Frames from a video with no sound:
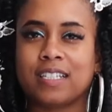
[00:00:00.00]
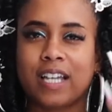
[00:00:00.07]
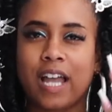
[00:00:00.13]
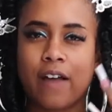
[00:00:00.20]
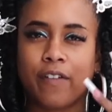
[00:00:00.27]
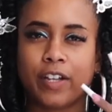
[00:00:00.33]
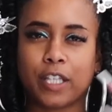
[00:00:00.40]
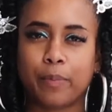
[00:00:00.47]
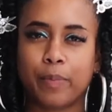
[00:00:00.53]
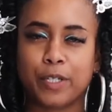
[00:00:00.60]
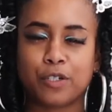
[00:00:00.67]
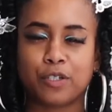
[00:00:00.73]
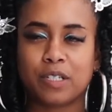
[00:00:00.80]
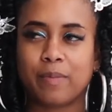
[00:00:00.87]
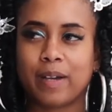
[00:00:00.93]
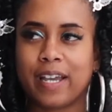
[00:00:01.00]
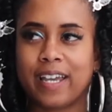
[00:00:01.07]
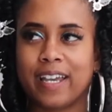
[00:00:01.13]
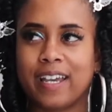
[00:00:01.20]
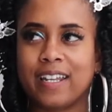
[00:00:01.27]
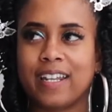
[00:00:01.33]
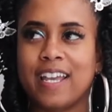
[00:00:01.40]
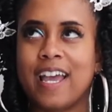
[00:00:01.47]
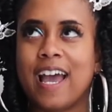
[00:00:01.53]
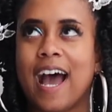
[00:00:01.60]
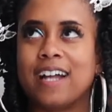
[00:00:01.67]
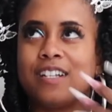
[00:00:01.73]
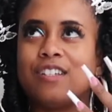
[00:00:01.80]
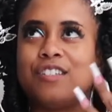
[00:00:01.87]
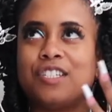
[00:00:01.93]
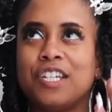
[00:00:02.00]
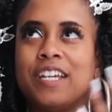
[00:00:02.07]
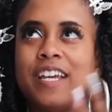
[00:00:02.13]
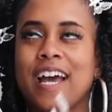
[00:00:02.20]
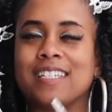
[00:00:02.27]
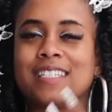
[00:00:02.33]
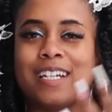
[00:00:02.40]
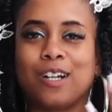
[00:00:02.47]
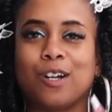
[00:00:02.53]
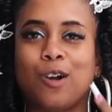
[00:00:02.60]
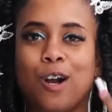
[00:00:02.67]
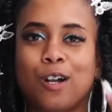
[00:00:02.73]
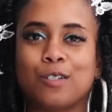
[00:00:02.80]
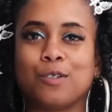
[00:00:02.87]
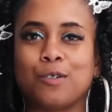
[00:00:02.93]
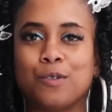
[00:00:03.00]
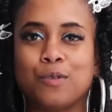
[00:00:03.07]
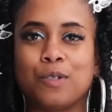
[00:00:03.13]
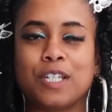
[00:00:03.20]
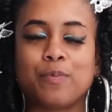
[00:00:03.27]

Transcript: because I have like the pictures in my head, I just see it as like a cartoon.